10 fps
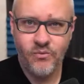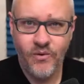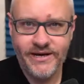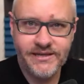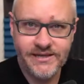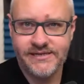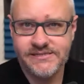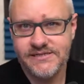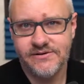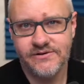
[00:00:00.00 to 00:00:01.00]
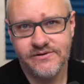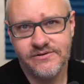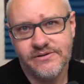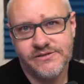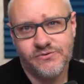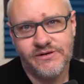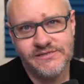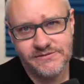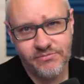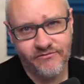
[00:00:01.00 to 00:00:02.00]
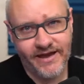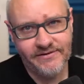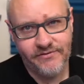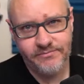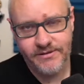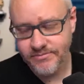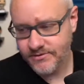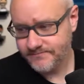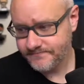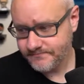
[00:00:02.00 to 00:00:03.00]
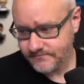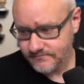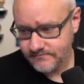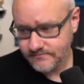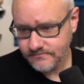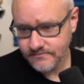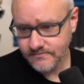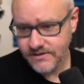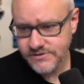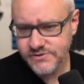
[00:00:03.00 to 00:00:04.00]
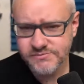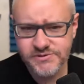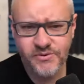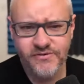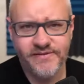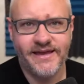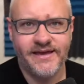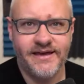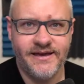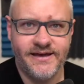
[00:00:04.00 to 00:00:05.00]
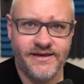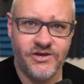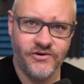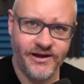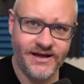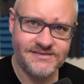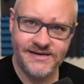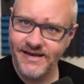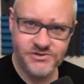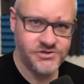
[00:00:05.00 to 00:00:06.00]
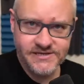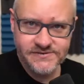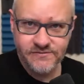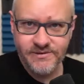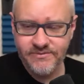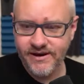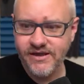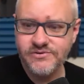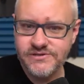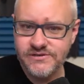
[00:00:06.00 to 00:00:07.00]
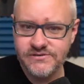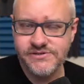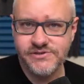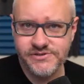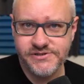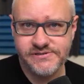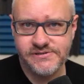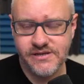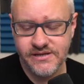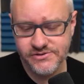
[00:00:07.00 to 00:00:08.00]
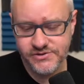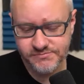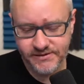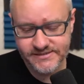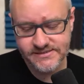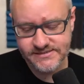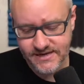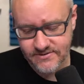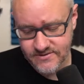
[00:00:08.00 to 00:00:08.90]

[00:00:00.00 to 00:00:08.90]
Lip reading: Why do they continue to do this? What does this provide for people? So it's much more of like a curiosity exercise for me when I go to churches and church places now.